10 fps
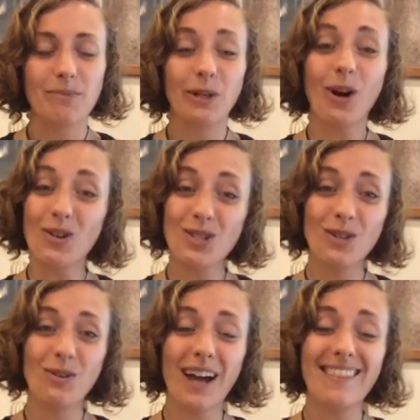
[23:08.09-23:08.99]
but
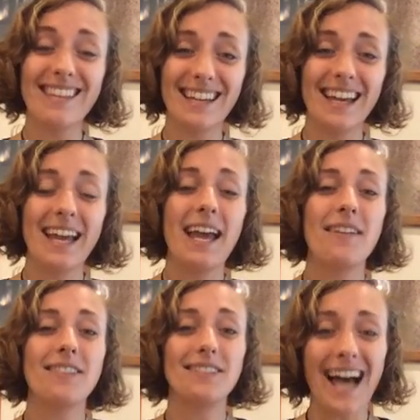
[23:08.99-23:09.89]
also I think
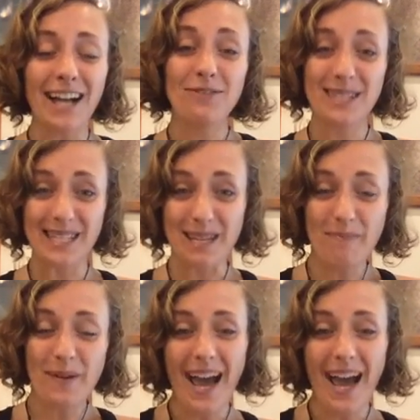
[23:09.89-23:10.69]
the lack of sleep,